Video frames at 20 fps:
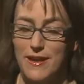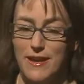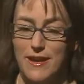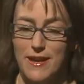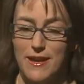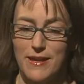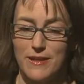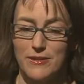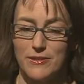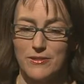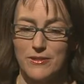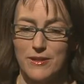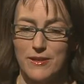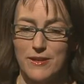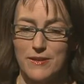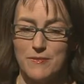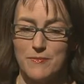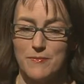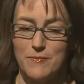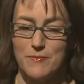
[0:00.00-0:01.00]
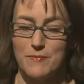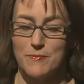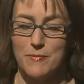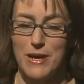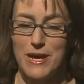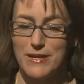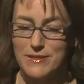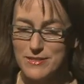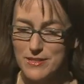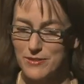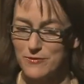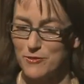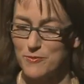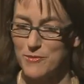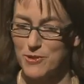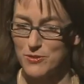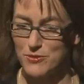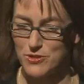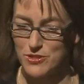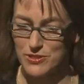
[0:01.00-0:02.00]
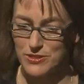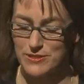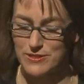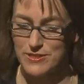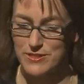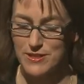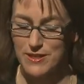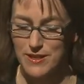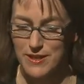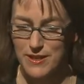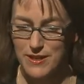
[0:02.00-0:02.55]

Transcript: And positive emotions,